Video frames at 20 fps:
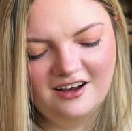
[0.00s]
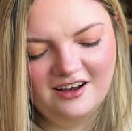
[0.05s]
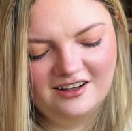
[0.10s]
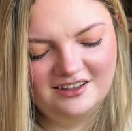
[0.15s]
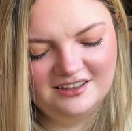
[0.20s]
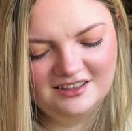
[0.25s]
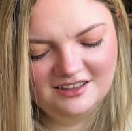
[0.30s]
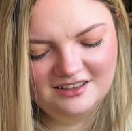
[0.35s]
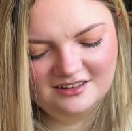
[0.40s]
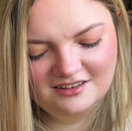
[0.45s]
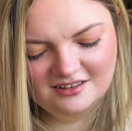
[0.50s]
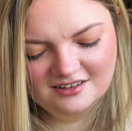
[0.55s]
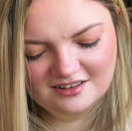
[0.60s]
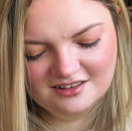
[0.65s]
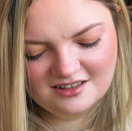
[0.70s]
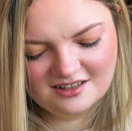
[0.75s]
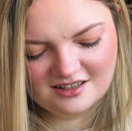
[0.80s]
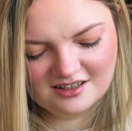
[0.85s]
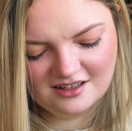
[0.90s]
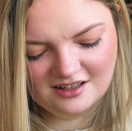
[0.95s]

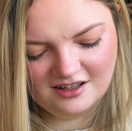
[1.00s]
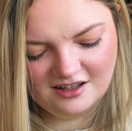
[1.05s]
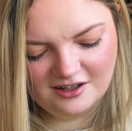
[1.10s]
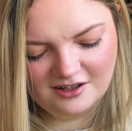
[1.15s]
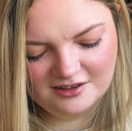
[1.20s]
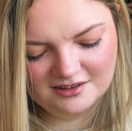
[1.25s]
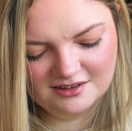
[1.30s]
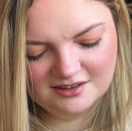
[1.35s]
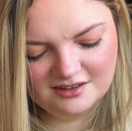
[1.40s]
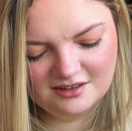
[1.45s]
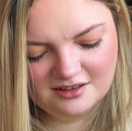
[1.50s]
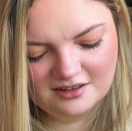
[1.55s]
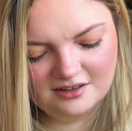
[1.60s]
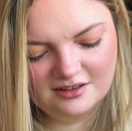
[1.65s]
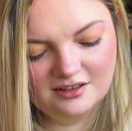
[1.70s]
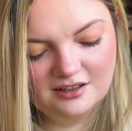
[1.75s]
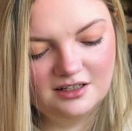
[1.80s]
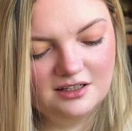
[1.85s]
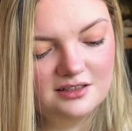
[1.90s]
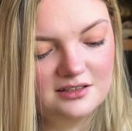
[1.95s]
needles, and
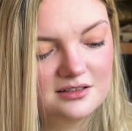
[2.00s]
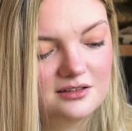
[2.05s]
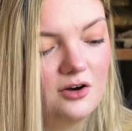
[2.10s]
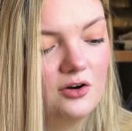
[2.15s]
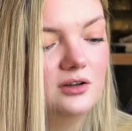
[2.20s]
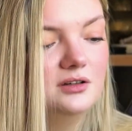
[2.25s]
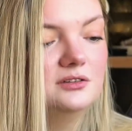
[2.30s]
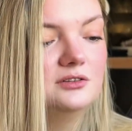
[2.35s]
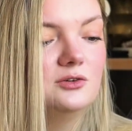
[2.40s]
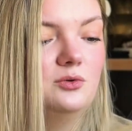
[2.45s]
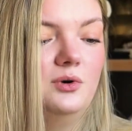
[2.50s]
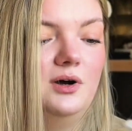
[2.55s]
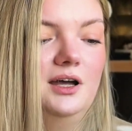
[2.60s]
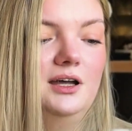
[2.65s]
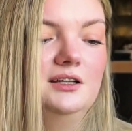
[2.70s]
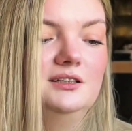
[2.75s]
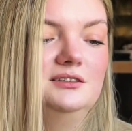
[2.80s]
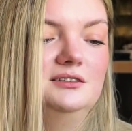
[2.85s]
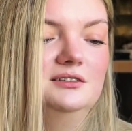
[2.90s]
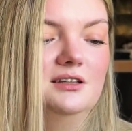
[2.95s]
it's going
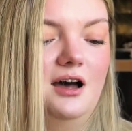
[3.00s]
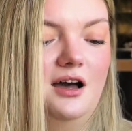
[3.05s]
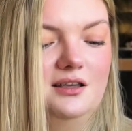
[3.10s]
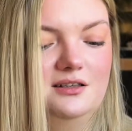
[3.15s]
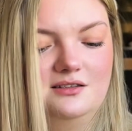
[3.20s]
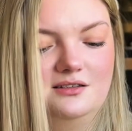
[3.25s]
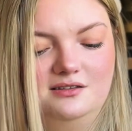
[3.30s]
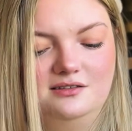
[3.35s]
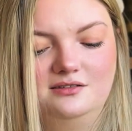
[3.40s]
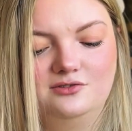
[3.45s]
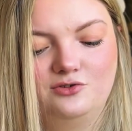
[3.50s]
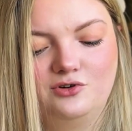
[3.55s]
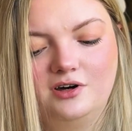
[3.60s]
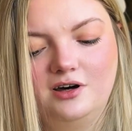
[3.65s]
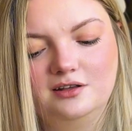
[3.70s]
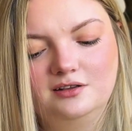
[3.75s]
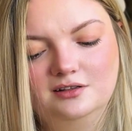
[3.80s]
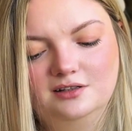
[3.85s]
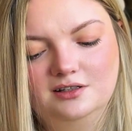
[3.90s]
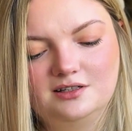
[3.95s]
quite nice.
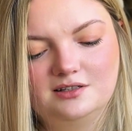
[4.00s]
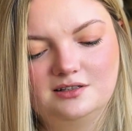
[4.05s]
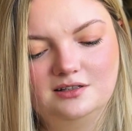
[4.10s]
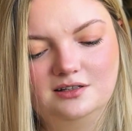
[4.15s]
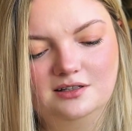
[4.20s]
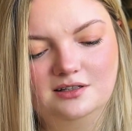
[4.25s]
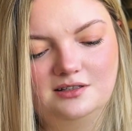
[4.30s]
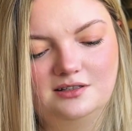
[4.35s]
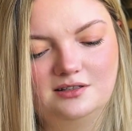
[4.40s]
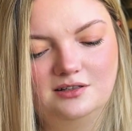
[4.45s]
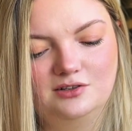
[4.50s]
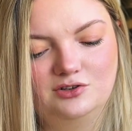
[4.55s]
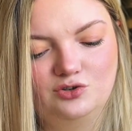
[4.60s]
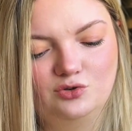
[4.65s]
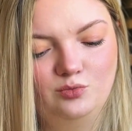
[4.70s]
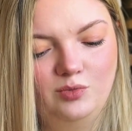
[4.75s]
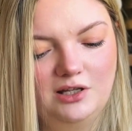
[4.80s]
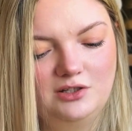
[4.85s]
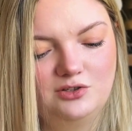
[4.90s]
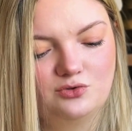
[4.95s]
Regardless, it's a
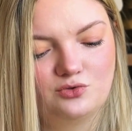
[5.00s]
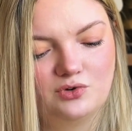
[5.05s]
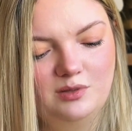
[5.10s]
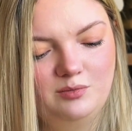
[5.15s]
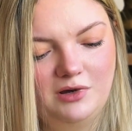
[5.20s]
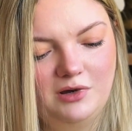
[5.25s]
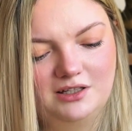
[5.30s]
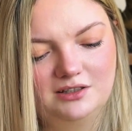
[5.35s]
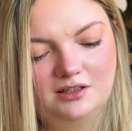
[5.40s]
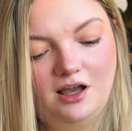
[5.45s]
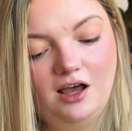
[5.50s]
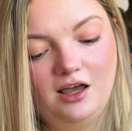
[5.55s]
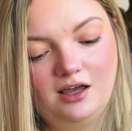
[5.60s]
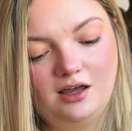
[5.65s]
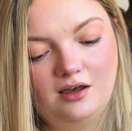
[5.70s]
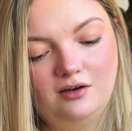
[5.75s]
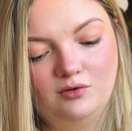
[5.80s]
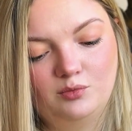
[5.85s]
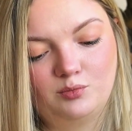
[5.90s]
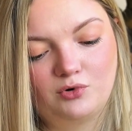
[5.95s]
2x2 rib, and I
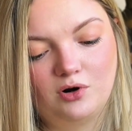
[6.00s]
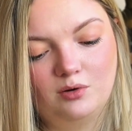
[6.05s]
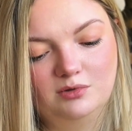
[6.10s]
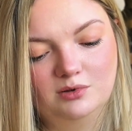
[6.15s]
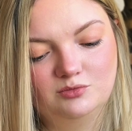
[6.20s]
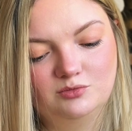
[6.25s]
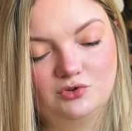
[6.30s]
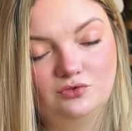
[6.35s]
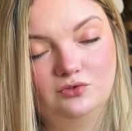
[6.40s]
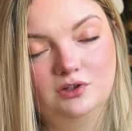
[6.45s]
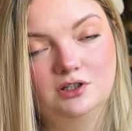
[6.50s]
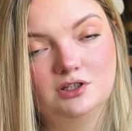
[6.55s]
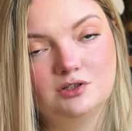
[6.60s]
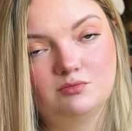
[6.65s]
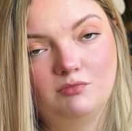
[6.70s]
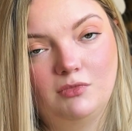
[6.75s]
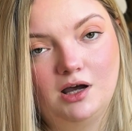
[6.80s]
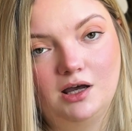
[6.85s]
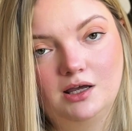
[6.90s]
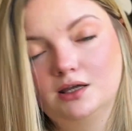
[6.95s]
have a problem to finish
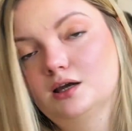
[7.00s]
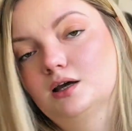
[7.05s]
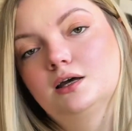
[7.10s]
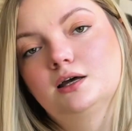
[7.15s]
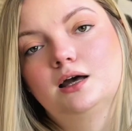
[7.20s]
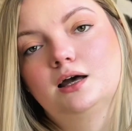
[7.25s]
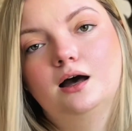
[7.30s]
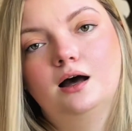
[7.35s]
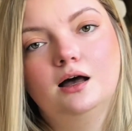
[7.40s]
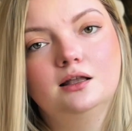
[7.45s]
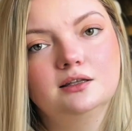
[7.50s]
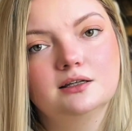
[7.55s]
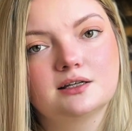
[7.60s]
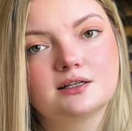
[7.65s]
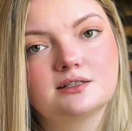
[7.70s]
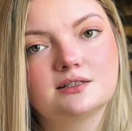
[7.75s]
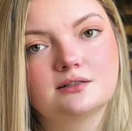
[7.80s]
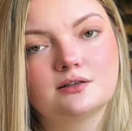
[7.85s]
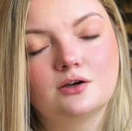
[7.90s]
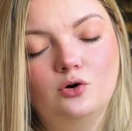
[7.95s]
my
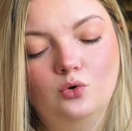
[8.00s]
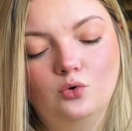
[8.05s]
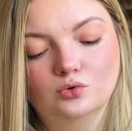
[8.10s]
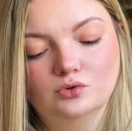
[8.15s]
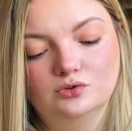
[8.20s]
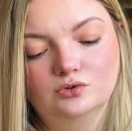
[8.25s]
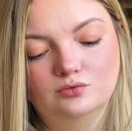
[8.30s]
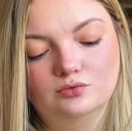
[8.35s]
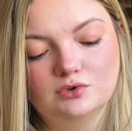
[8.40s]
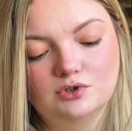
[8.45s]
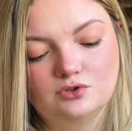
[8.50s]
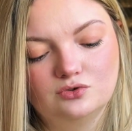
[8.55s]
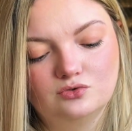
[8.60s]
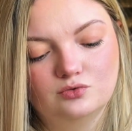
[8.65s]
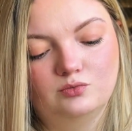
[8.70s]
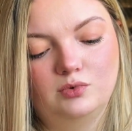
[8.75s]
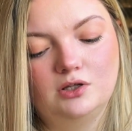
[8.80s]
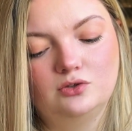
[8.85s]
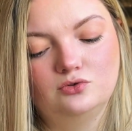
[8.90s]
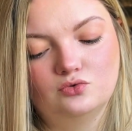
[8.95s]
Alex hood with
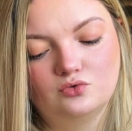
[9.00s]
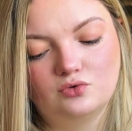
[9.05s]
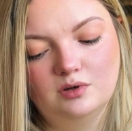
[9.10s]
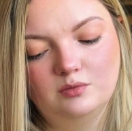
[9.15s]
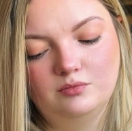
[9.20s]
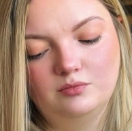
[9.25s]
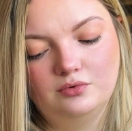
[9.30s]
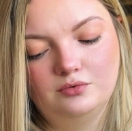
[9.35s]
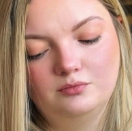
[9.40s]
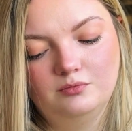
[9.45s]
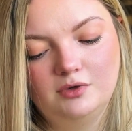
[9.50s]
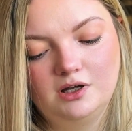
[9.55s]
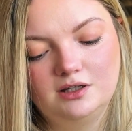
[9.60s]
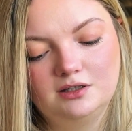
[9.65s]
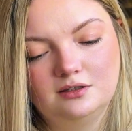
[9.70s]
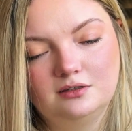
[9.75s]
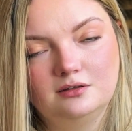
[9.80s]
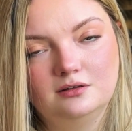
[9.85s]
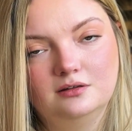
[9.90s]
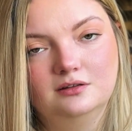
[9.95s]
2x2 rib, but
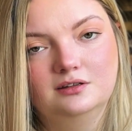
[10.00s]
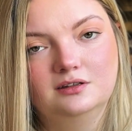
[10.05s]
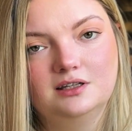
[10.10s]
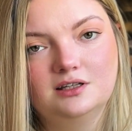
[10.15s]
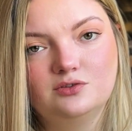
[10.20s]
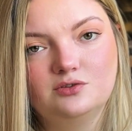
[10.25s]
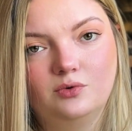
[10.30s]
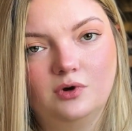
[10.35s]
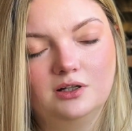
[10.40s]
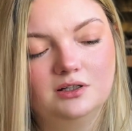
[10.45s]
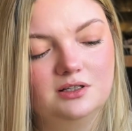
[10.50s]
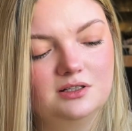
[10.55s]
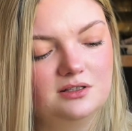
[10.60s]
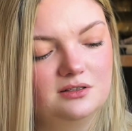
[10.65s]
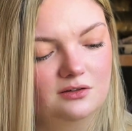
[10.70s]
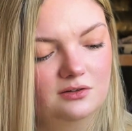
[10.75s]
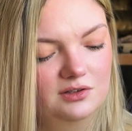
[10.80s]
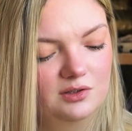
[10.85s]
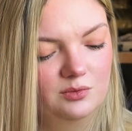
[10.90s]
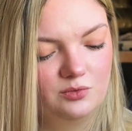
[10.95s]
this one is
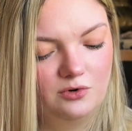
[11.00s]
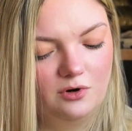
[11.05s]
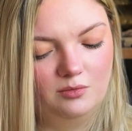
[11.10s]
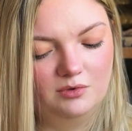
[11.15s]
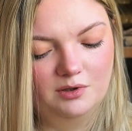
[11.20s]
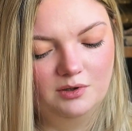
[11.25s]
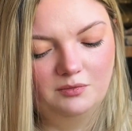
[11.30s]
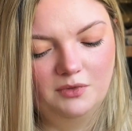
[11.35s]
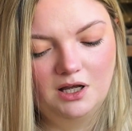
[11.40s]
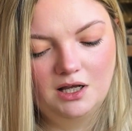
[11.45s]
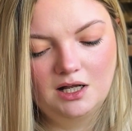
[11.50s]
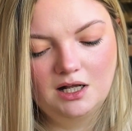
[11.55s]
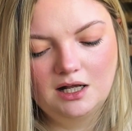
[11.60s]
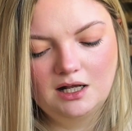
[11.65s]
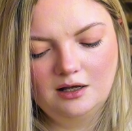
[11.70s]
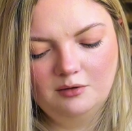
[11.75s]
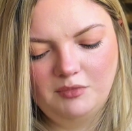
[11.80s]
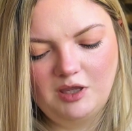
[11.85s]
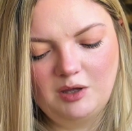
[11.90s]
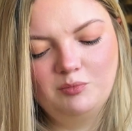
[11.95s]
not the problem.
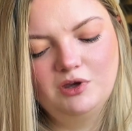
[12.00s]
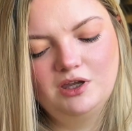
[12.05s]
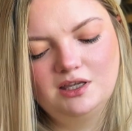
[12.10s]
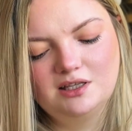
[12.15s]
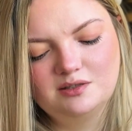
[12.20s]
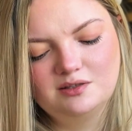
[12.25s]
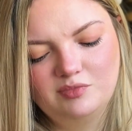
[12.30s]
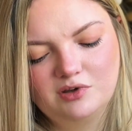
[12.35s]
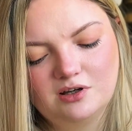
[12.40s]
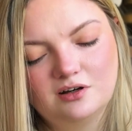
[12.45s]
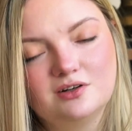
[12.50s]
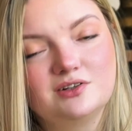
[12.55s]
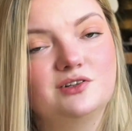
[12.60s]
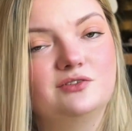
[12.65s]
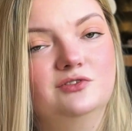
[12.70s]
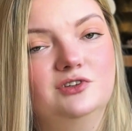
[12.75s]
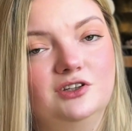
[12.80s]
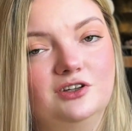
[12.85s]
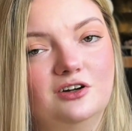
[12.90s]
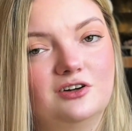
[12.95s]
Maybe it's because of
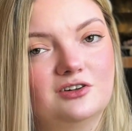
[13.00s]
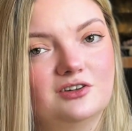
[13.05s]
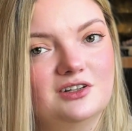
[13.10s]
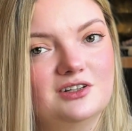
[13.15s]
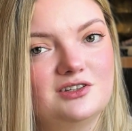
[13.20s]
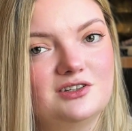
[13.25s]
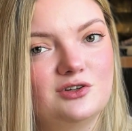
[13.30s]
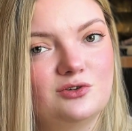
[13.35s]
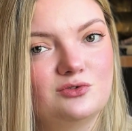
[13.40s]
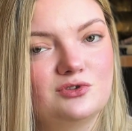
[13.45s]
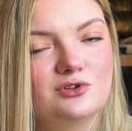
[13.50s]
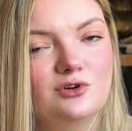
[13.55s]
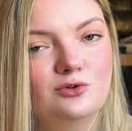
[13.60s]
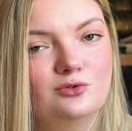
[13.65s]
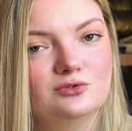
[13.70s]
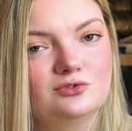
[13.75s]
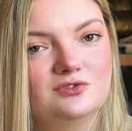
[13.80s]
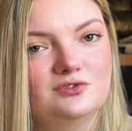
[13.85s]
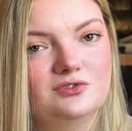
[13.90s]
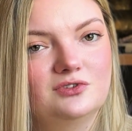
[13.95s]
the yarn, it's so
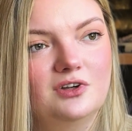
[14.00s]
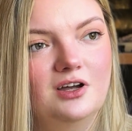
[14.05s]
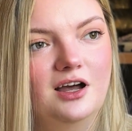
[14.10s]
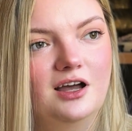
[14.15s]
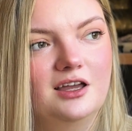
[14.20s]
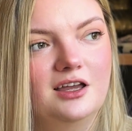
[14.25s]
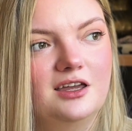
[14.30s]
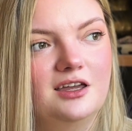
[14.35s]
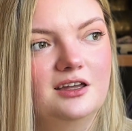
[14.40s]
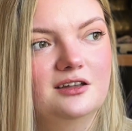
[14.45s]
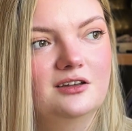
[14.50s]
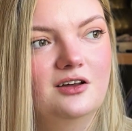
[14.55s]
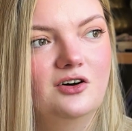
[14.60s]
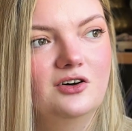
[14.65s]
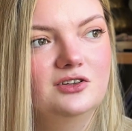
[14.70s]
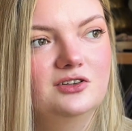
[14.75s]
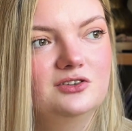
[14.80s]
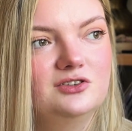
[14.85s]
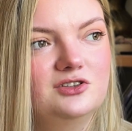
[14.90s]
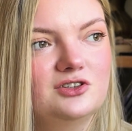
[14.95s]
soft, I
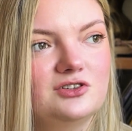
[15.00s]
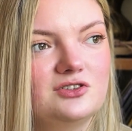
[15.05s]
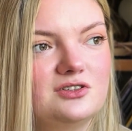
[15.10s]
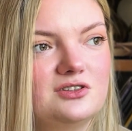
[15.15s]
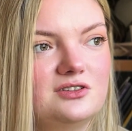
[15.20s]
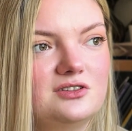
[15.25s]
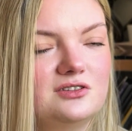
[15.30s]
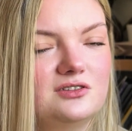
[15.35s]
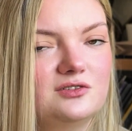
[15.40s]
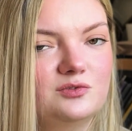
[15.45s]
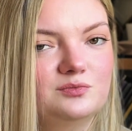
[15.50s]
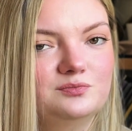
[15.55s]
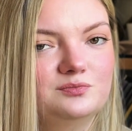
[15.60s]
cannot just